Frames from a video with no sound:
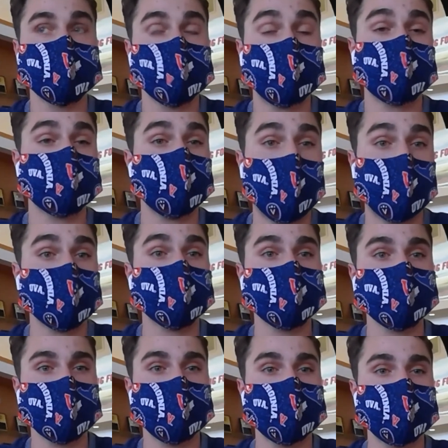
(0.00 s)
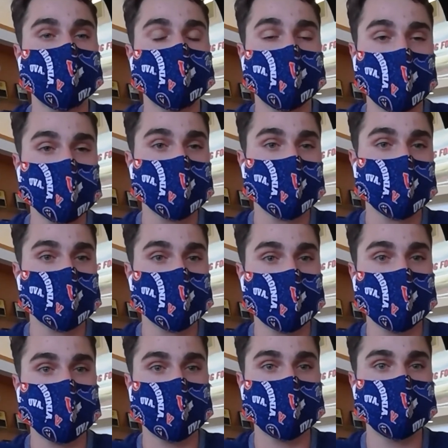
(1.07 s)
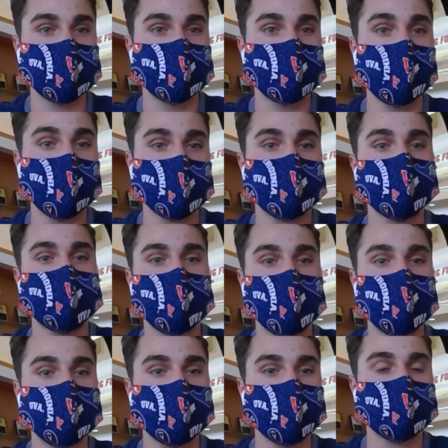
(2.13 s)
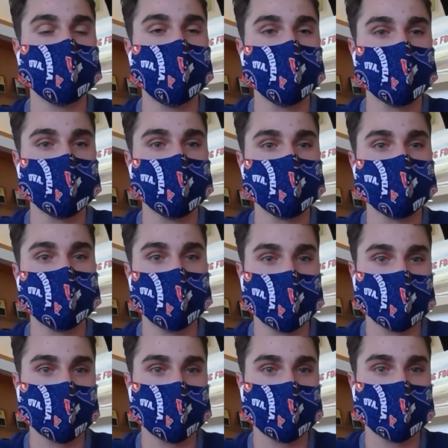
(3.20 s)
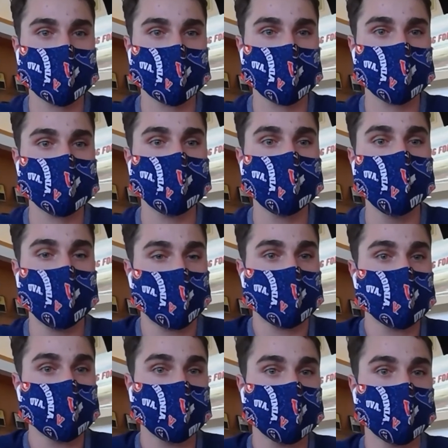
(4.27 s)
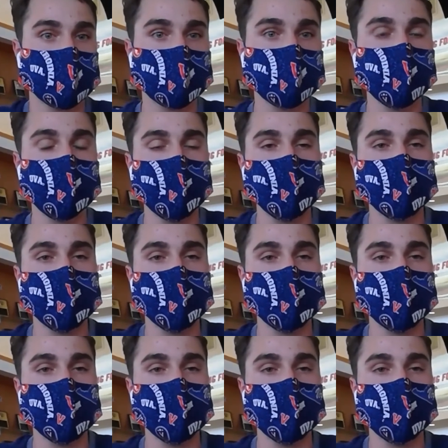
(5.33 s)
like actively once I started going through the interview process with Accenture and consulting.